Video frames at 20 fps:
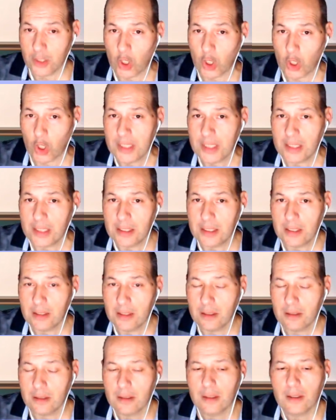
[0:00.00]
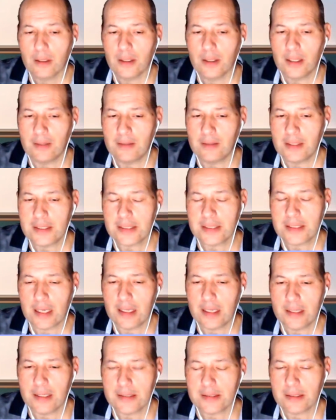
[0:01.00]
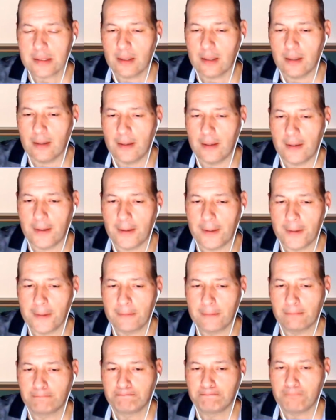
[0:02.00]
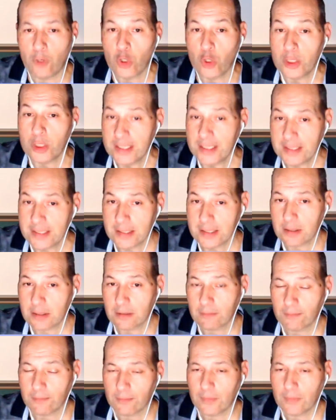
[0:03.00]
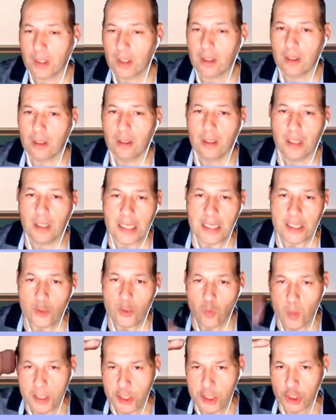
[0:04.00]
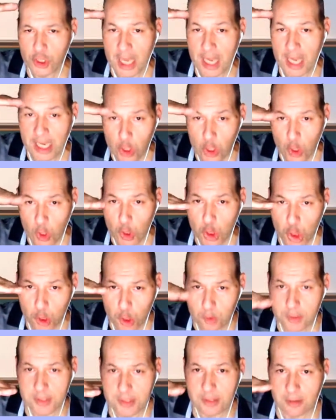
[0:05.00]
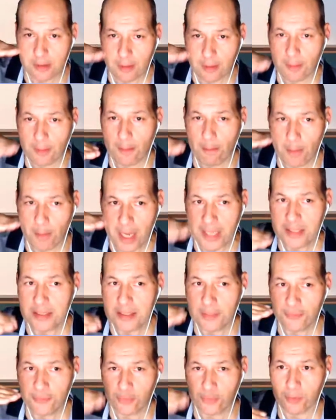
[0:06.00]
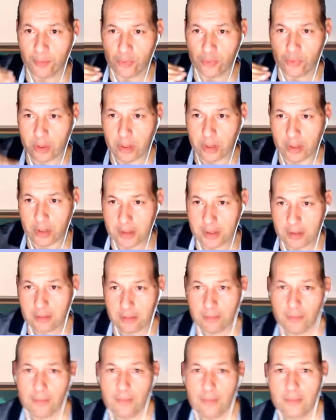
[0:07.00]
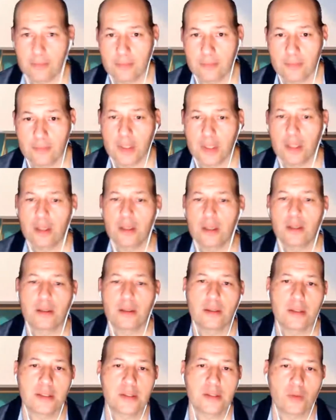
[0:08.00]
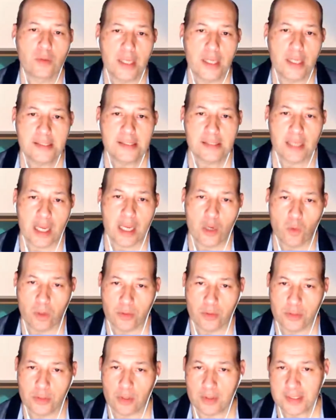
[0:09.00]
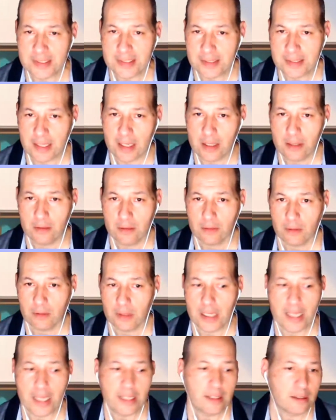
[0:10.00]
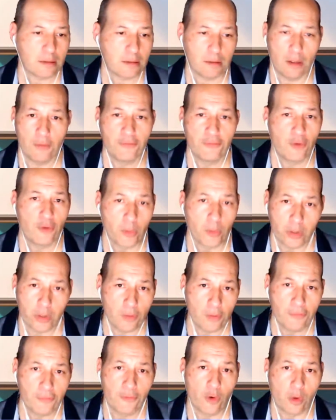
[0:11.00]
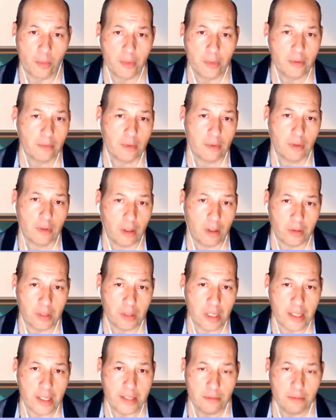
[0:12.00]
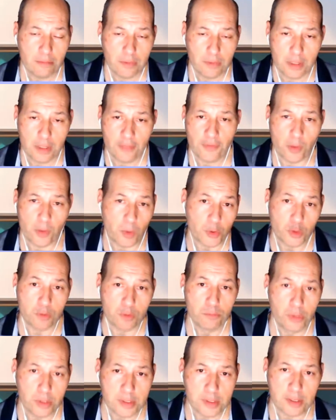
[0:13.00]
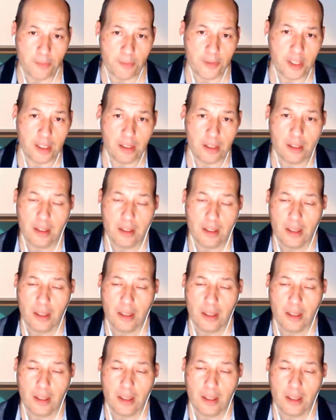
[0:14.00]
containing, in this case, a list in which I could choose my different products. So let's say I want a cell like a form online. If I want to book something,